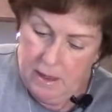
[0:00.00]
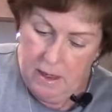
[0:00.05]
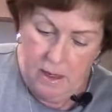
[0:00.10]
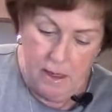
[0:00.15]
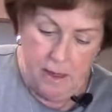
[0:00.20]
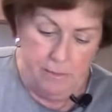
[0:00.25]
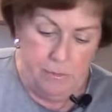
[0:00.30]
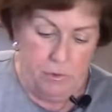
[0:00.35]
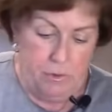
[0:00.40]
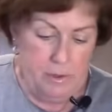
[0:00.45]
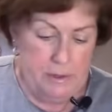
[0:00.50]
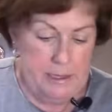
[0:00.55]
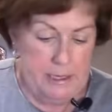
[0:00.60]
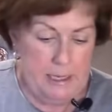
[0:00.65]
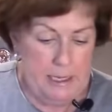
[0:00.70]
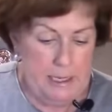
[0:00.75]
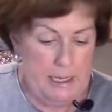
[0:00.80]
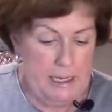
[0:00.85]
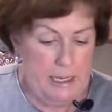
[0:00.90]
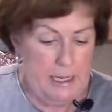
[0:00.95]
I'm going to
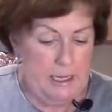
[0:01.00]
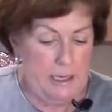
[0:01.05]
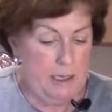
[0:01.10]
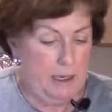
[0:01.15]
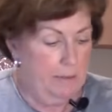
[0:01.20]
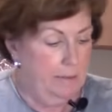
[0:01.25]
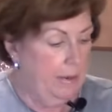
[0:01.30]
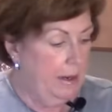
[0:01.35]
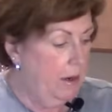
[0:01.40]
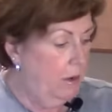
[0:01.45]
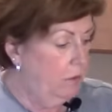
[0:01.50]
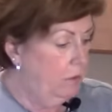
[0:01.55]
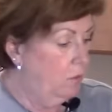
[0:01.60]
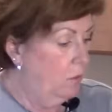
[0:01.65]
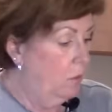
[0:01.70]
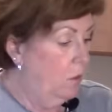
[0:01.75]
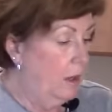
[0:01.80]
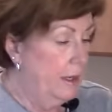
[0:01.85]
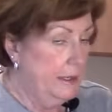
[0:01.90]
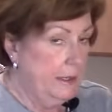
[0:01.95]
add about
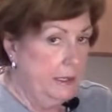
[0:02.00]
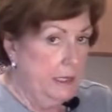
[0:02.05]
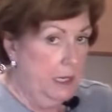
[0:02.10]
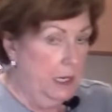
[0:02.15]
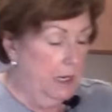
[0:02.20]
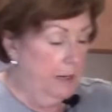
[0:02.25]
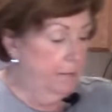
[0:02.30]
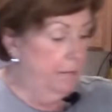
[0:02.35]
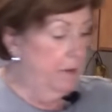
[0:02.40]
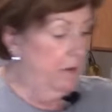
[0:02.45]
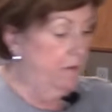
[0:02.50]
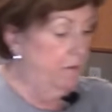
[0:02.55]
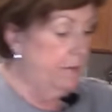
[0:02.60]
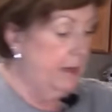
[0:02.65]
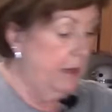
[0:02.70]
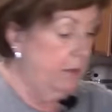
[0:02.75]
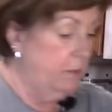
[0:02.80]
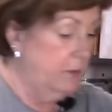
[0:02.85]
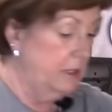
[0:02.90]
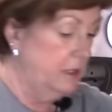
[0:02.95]
1 cup of
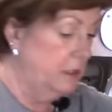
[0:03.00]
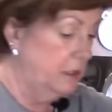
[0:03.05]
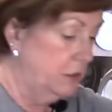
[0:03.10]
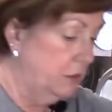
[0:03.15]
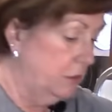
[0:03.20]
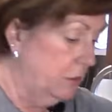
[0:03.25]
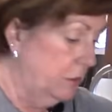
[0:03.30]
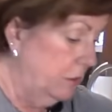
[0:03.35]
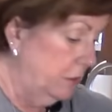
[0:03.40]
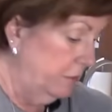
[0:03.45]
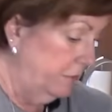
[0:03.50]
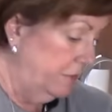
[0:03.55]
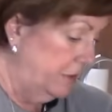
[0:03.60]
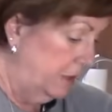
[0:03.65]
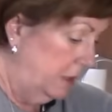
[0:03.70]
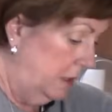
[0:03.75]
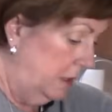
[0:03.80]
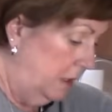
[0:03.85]
my reserved